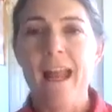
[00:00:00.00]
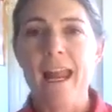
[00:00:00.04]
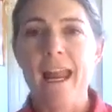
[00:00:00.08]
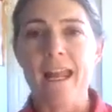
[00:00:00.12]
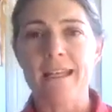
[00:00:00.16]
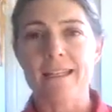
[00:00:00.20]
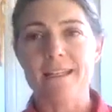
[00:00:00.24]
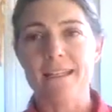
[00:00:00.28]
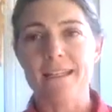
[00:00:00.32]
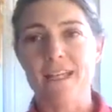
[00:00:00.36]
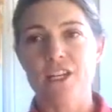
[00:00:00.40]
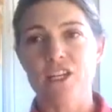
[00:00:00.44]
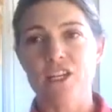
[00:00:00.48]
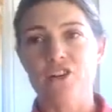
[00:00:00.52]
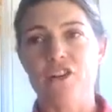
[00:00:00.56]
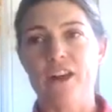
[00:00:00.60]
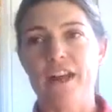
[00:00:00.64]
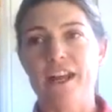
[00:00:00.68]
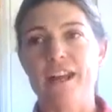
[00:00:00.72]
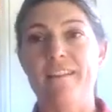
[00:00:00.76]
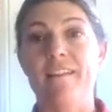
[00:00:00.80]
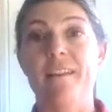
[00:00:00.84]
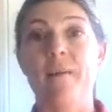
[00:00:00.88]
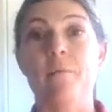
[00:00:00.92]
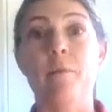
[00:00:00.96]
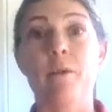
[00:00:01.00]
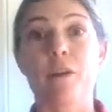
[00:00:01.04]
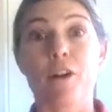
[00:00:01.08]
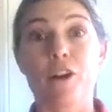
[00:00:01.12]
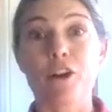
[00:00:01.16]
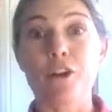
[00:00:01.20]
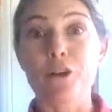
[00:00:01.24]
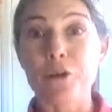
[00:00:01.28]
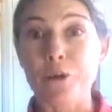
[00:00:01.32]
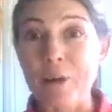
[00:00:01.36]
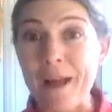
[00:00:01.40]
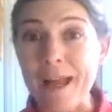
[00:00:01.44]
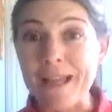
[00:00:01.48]
It's in creating the
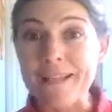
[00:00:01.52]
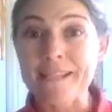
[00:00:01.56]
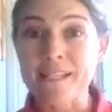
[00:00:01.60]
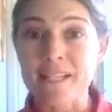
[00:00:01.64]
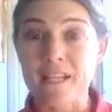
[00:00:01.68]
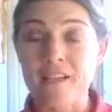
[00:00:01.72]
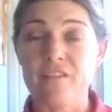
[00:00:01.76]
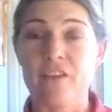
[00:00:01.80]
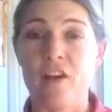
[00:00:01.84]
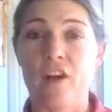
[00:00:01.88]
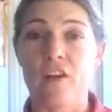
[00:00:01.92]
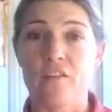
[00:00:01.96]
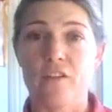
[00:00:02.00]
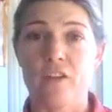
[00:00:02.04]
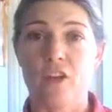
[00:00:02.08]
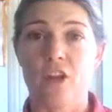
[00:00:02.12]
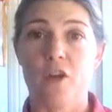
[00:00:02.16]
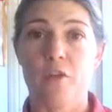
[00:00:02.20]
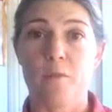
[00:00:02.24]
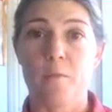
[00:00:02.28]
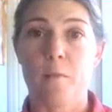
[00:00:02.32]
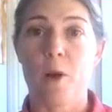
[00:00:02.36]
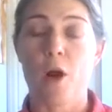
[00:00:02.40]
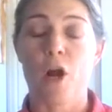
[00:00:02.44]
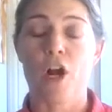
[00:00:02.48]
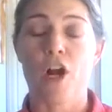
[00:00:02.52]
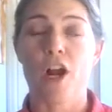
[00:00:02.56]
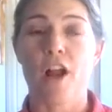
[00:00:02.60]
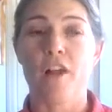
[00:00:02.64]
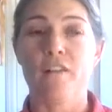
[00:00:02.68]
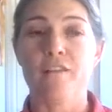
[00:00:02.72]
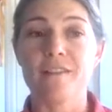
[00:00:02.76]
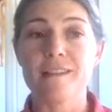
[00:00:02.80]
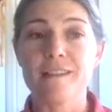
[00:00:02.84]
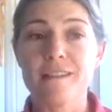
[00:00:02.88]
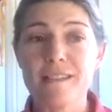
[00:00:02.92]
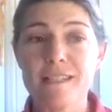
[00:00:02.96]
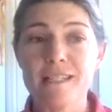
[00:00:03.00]
progressive overload part
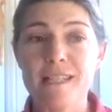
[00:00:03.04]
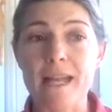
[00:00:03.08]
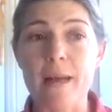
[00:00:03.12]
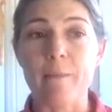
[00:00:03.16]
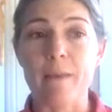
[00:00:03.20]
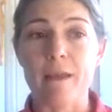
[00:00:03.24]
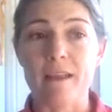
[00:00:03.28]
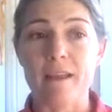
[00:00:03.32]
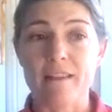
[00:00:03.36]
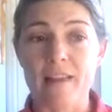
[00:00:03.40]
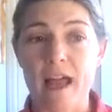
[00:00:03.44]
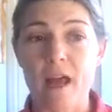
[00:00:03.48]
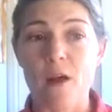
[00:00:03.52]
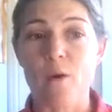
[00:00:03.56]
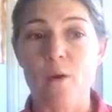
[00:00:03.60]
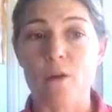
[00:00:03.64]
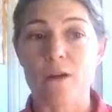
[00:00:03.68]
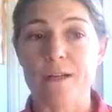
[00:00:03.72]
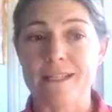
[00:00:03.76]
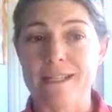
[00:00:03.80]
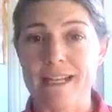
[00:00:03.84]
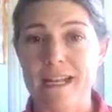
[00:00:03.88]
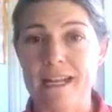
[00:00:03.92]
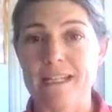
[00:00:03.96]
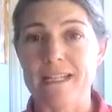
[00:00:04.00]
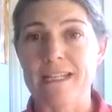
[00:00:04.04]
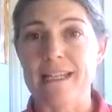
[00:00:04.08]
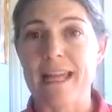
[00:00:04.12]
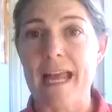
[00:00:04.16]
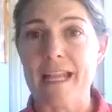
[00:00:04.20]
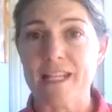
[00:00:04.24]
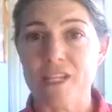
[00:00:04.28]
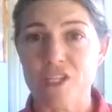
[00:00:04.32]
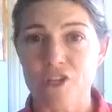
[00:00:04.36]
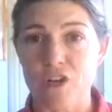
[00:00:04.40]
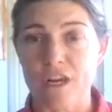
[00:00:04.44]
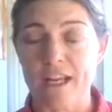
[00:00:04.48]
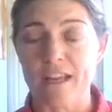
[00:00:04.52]
of stepping that horse into
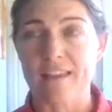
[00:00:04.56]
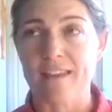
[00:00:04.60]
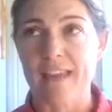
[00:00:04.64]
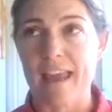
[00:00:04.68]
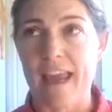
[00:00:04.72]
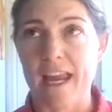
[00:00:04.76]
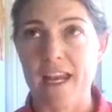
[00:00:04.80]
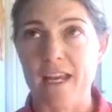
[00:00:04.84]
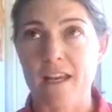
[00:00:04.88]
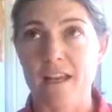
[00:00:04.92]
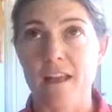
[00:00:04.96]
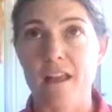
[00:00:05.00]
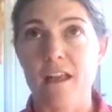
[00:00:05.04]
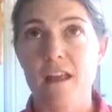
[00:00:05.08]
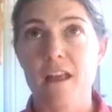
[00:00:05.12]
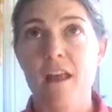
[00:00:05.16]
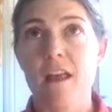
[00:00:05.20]
that strength gain.